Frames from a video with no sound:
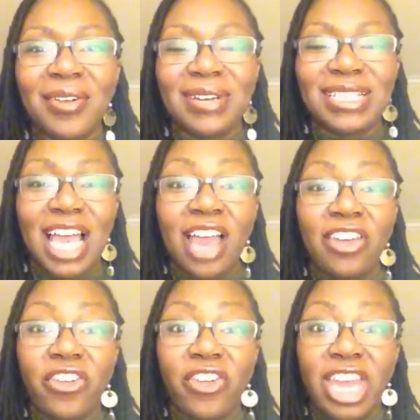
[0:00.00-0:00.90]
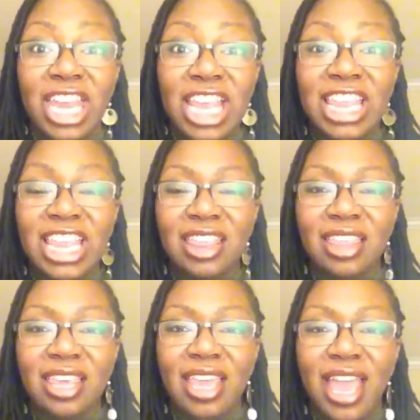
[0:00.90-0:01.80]
was underneath
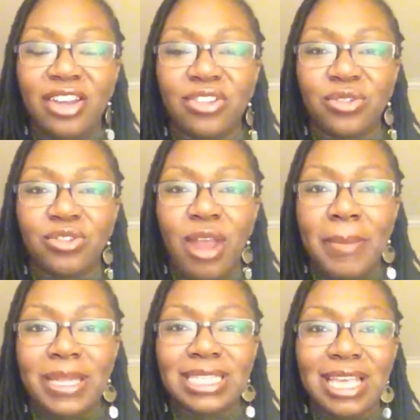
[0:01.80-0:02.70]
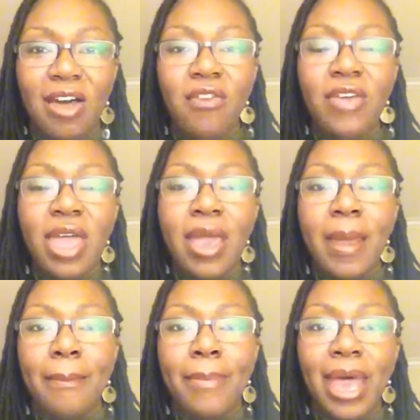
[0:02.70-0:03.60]
the actual trap itself.
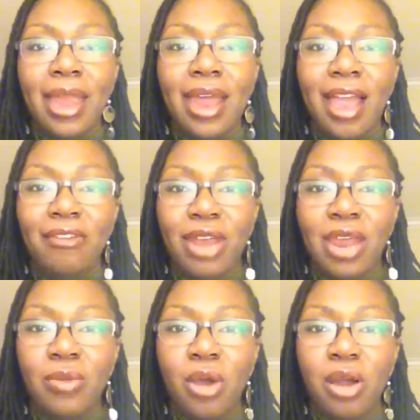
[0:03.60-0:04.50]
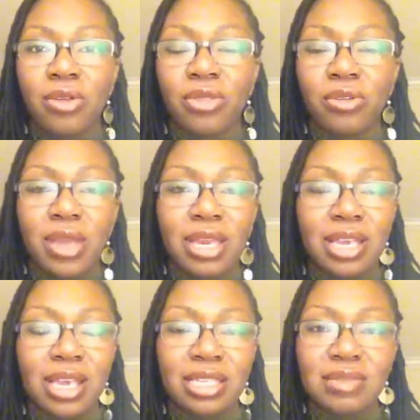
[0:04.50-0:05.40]
But I ran water through it.
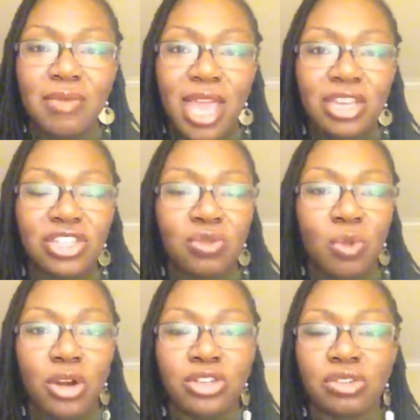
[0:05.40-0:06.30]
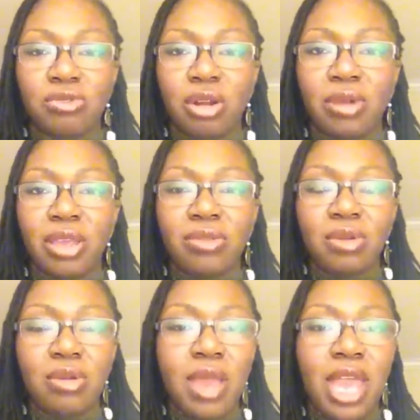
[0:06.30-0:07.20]
It's meshed. Water should run right
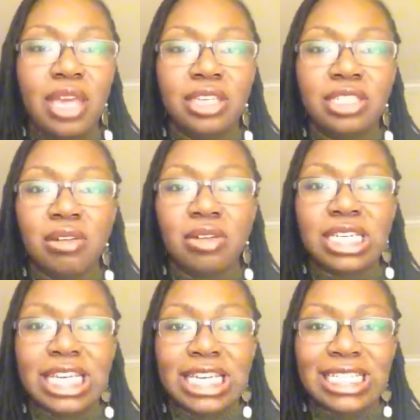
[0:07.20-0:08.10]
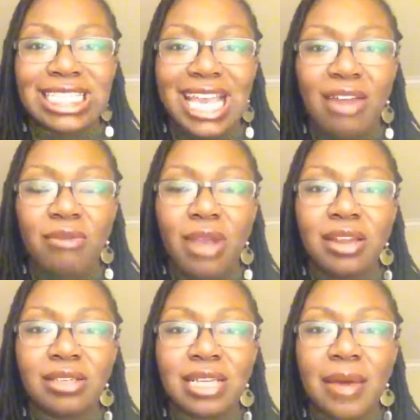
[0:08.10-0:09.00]
through. Totally didn't. Sat right
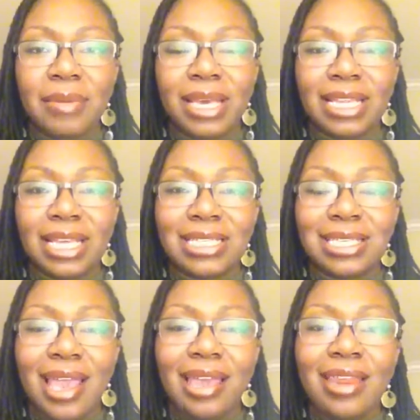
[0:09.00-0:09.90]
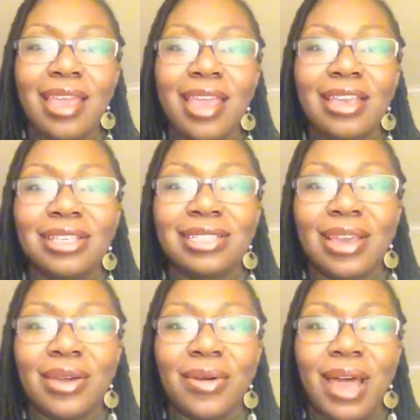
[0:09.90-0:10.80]
on top like they said.
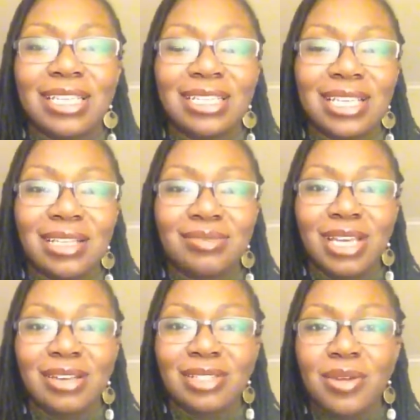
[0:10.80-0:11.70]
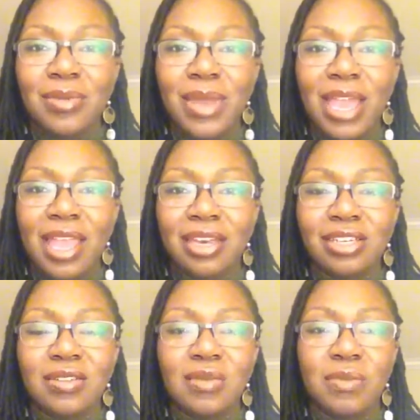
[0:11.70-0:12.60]
So I just got some Dial soap and a
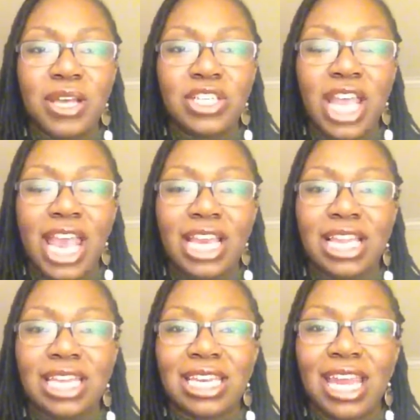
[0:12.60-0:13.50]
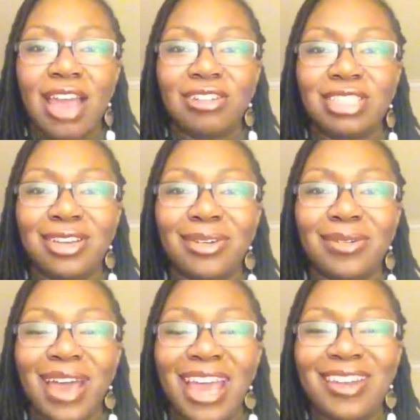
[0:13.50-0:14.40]
toothbrush and cleaned it out.
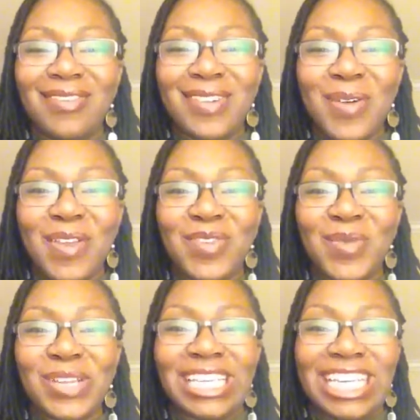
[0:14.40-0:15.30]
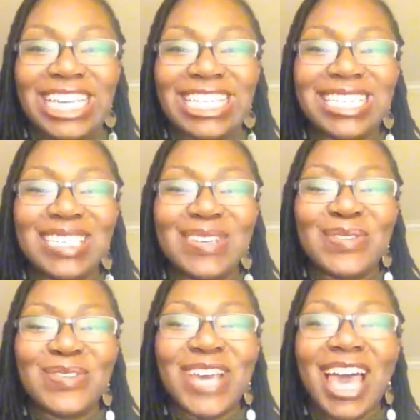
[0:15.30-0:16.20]
So I don't know if it will lead
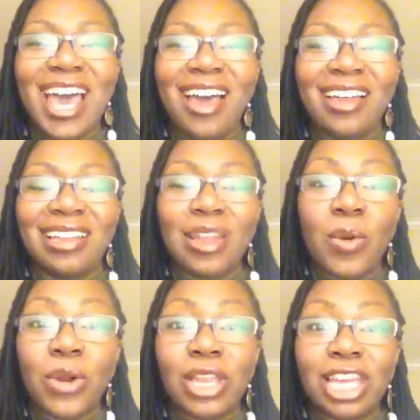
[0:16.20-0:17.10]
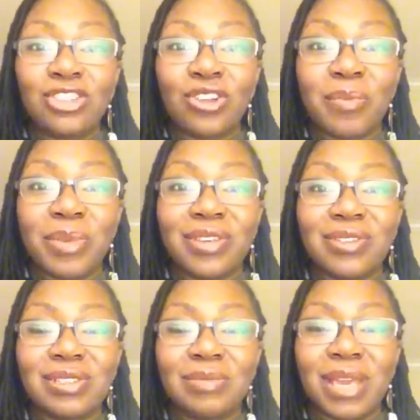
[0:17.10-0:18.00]
to lower electric
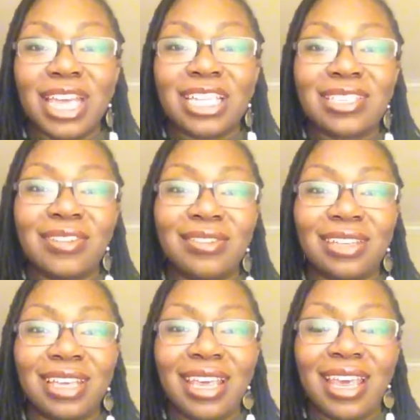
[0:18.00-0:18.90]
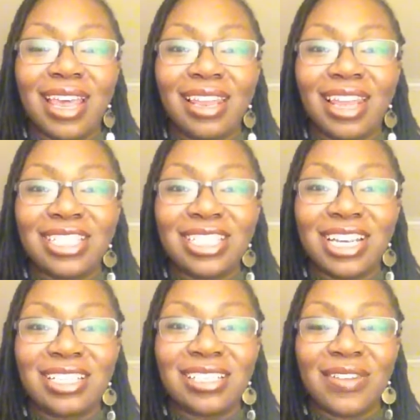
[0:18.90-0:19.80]
bills, but certainly a less
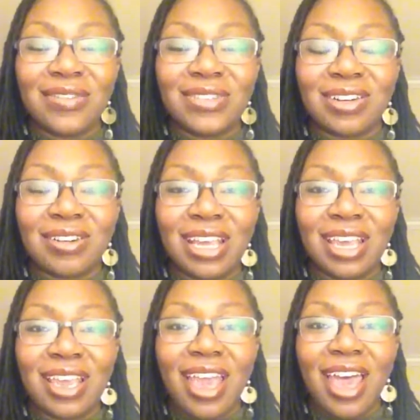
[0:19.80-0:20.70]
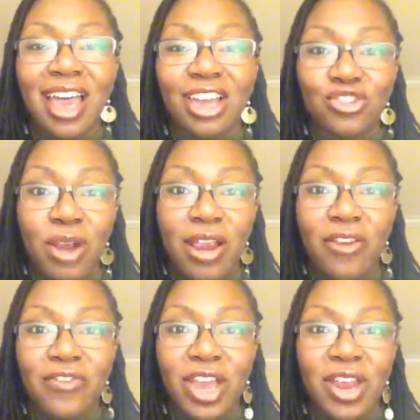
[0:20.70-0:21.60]
chance of starting a
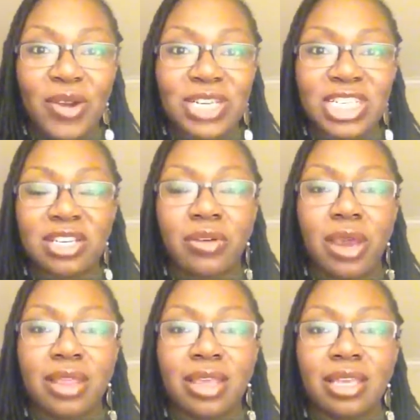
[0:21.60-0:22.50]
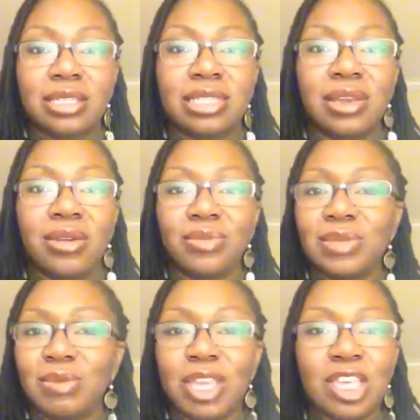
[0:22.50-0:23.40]
dryer fire, which is a great thing. So
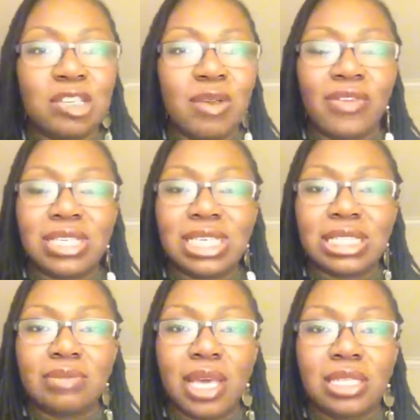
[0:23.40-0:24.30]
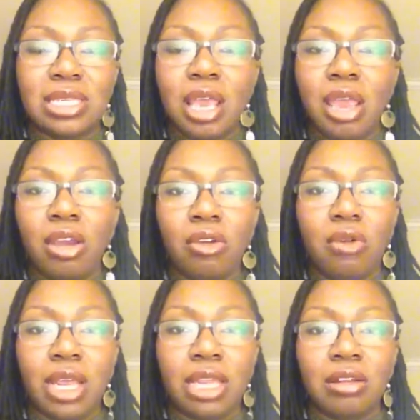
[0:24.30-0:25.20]
something you do every 6 months,
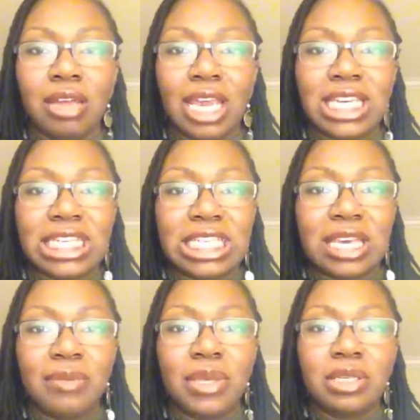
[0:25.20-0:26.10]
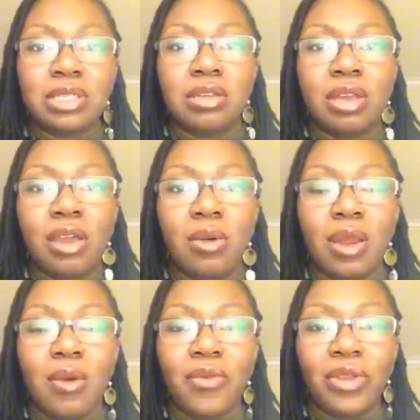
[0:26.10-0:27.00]
great little handy tip to know,
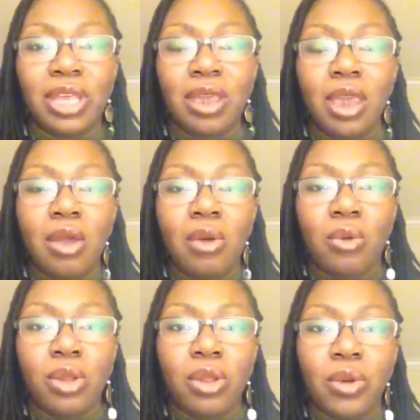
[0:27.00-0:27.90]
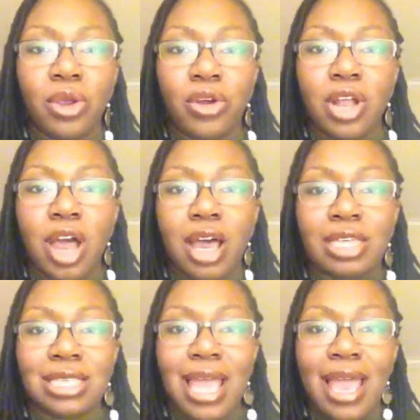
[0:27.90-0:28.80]
and hopefully will lower your
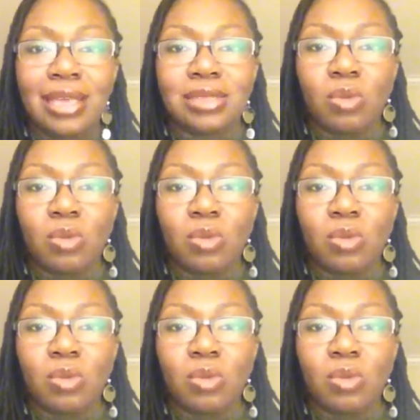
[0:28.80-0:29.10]
costs as